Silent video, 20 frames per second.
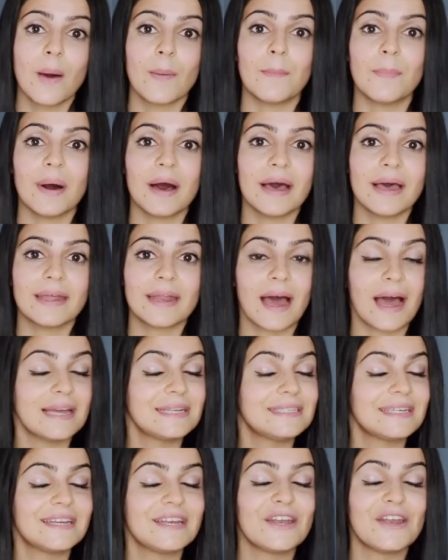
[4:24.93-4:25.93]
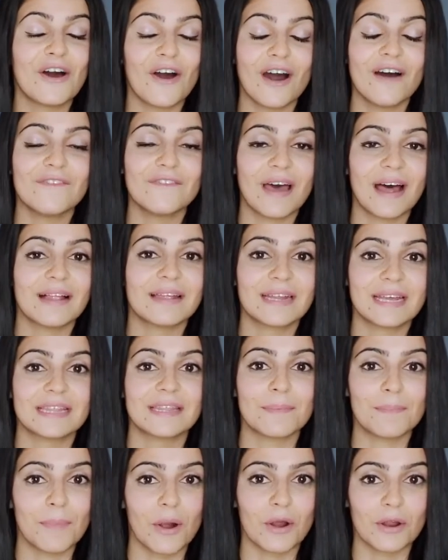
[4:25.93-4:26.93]
but I did not
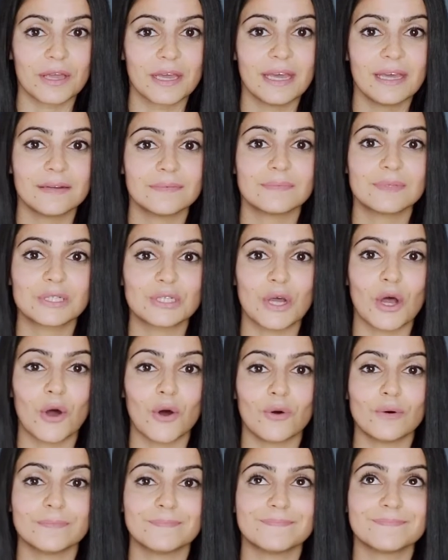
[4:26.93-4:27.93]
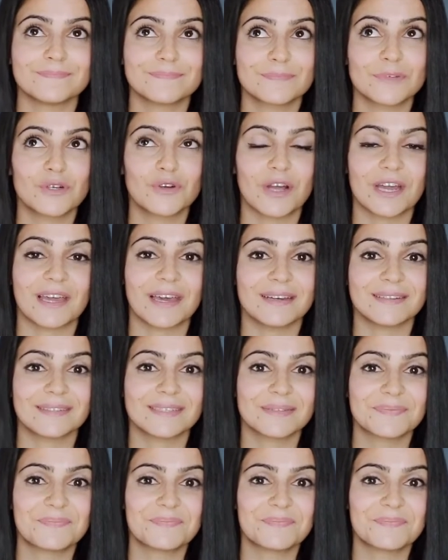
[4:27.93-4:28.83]
validate the market, so crickets.